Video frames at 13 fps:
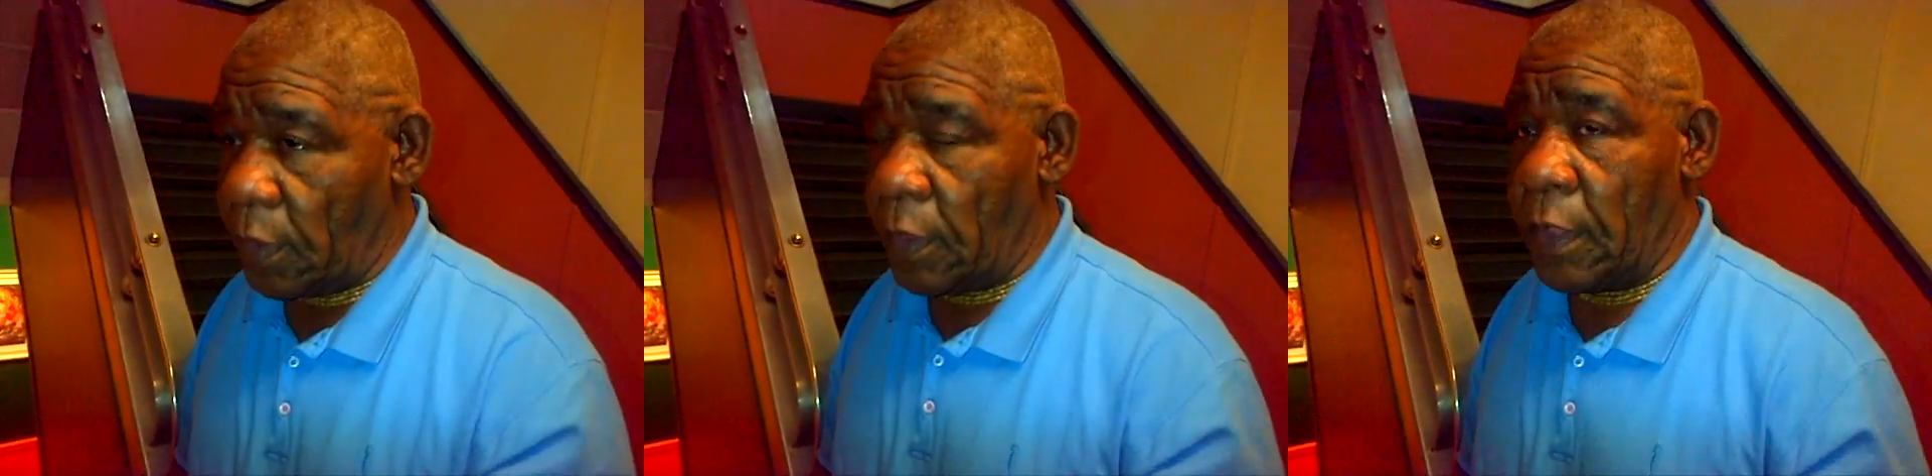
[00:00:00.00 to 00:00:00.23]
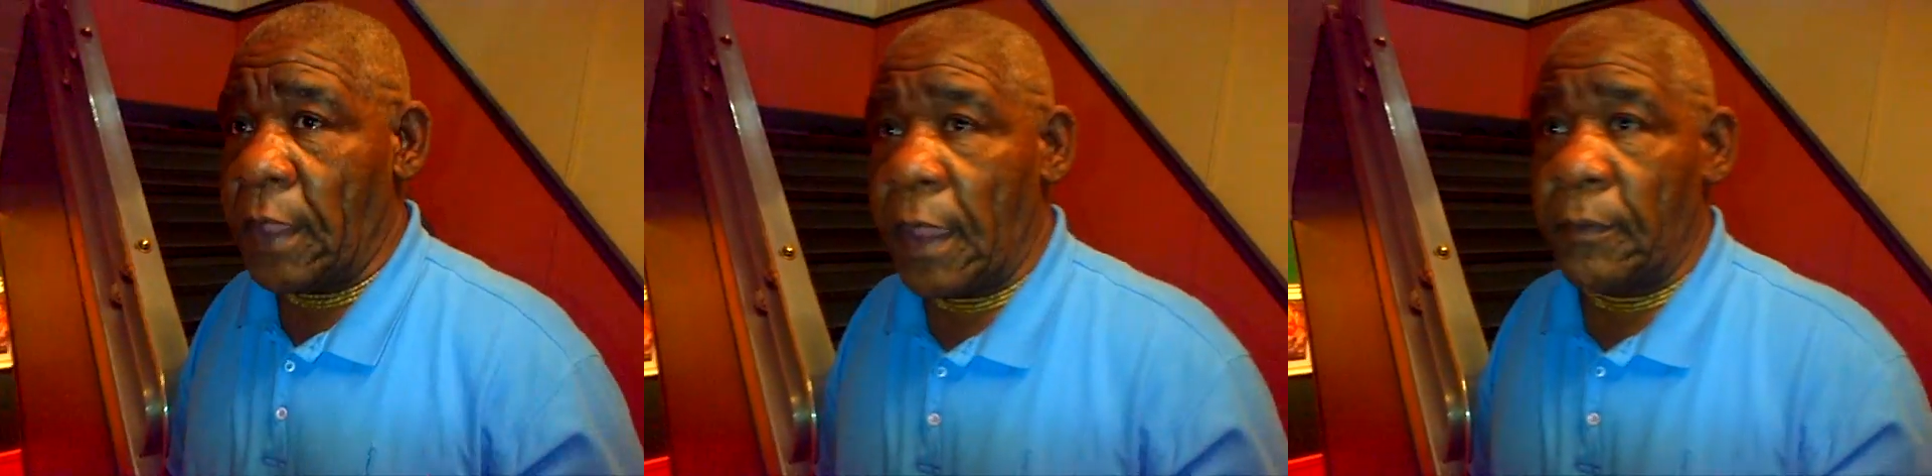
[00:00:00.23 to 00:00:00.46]

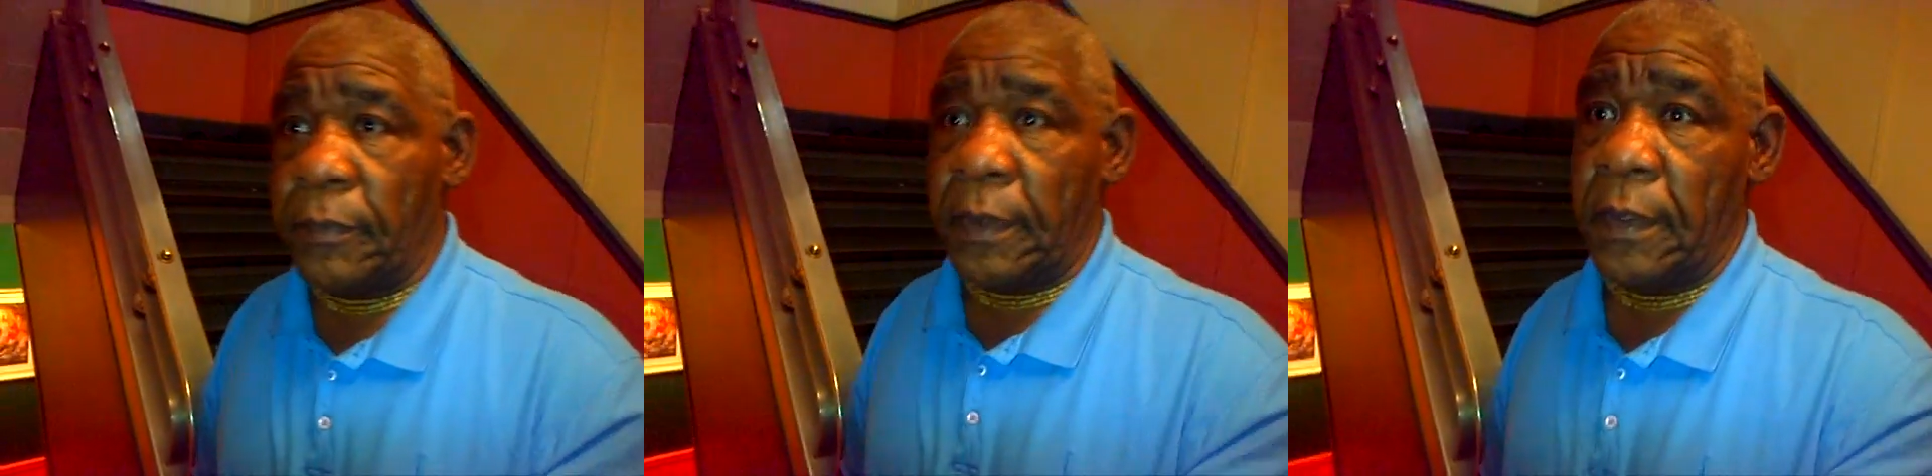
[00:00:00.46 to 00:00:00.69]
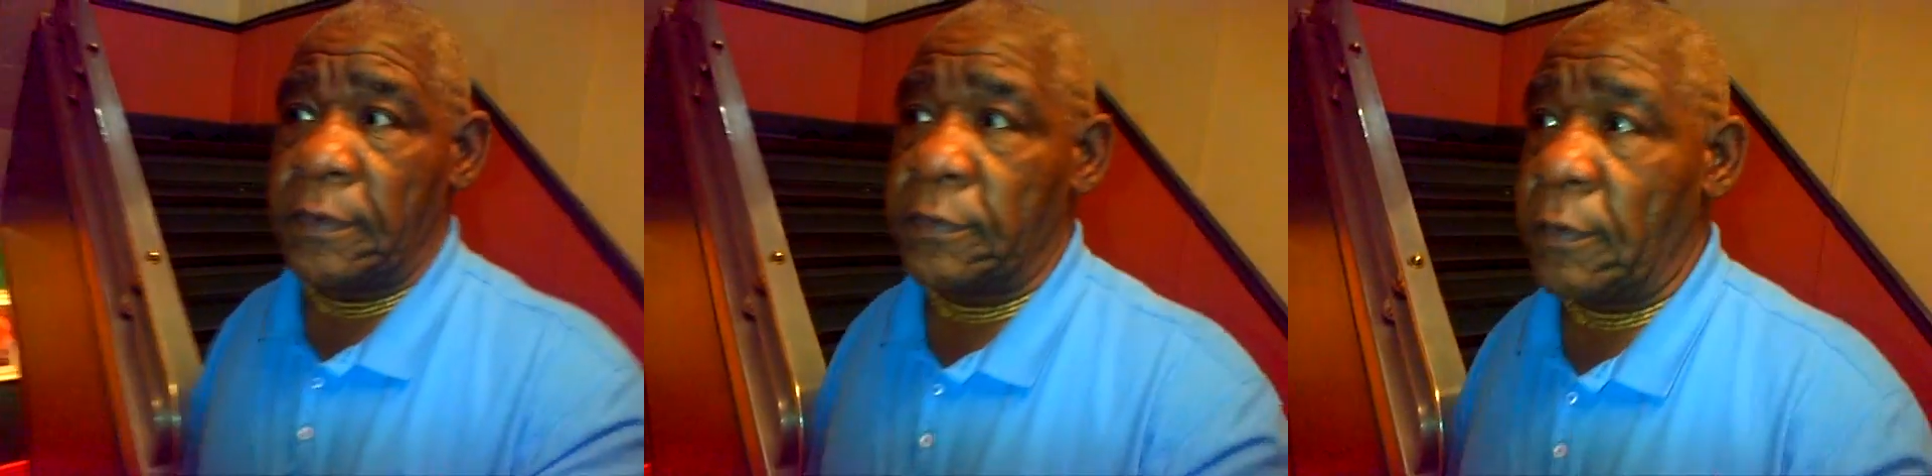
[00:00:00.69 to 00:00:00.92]
He got
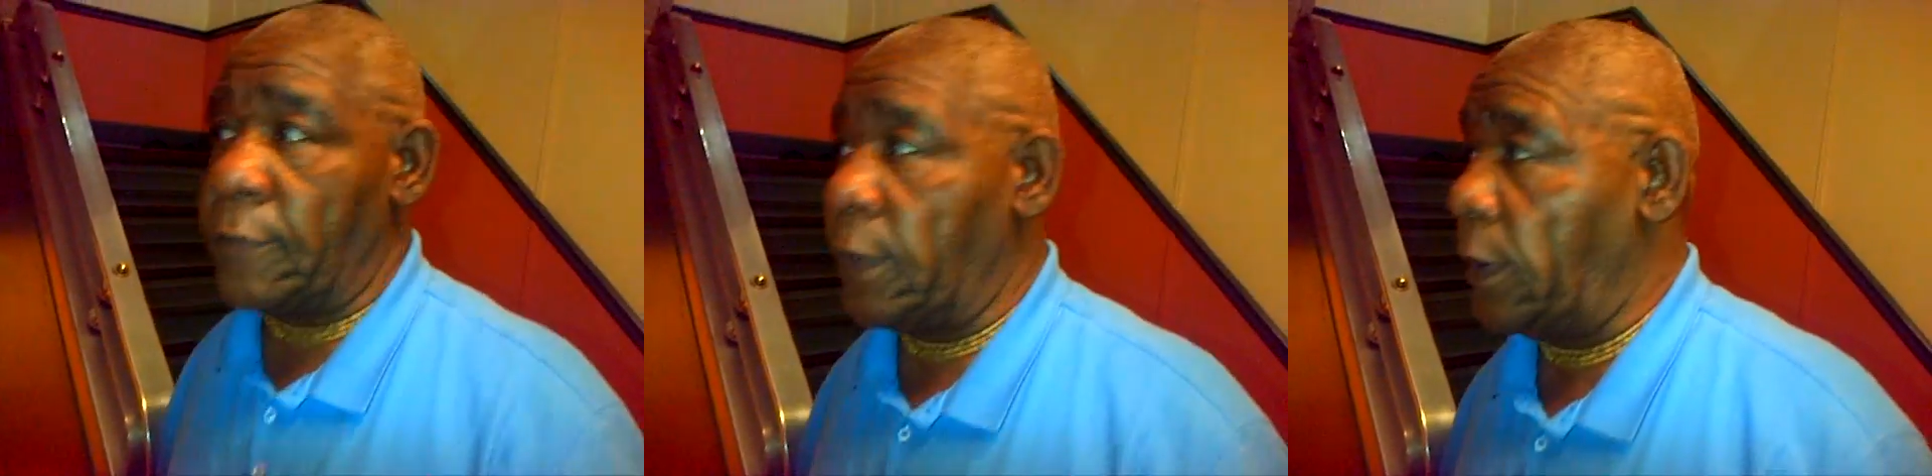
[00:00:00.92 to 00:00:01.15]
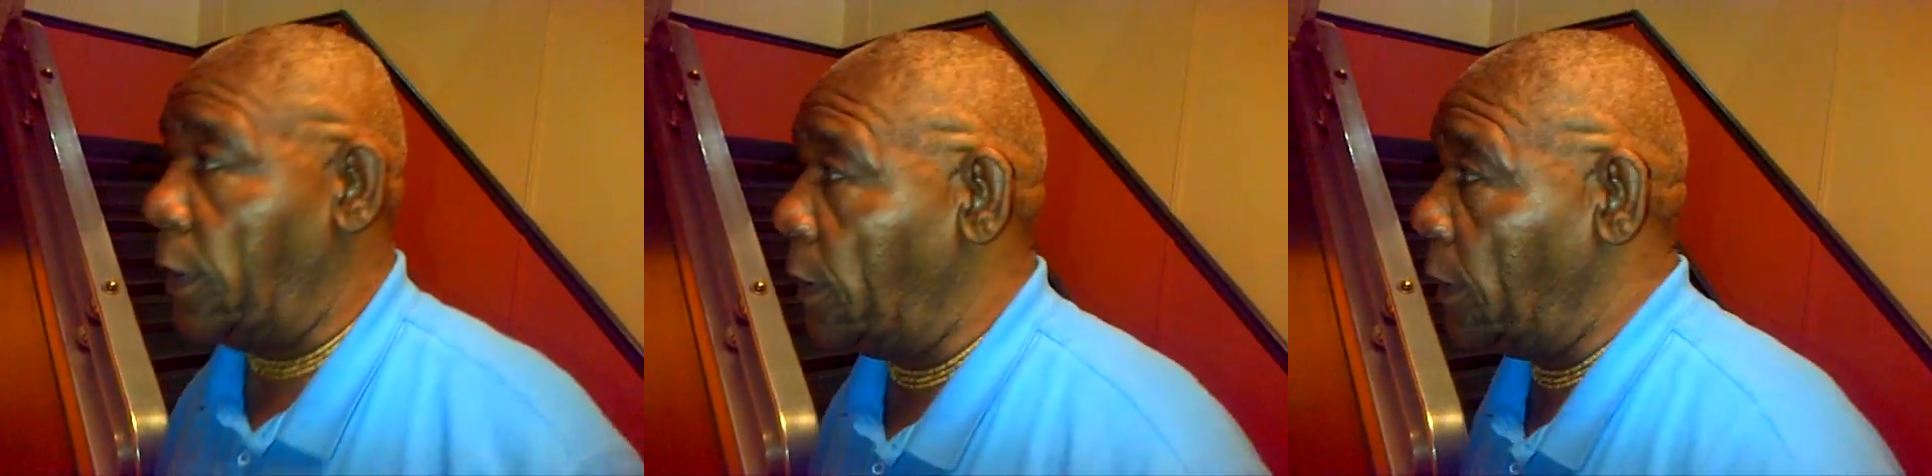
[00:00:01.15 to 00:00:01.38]
business over
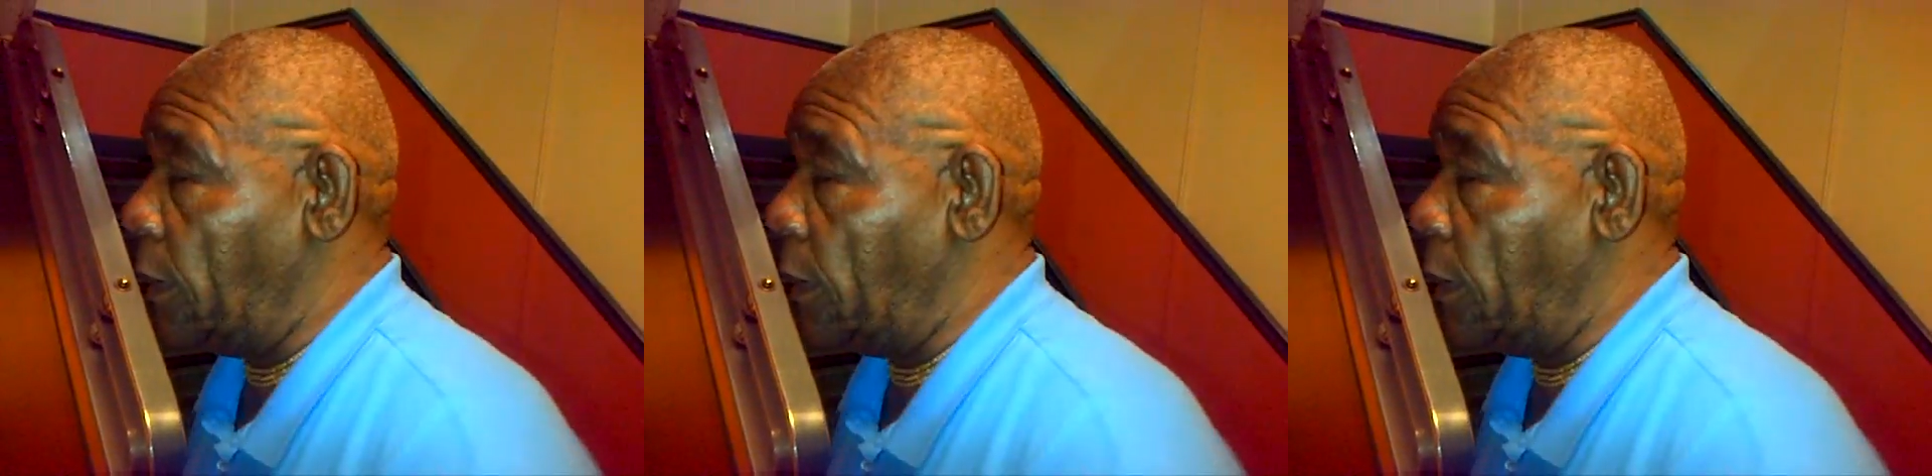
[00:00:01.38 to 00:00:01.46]
here,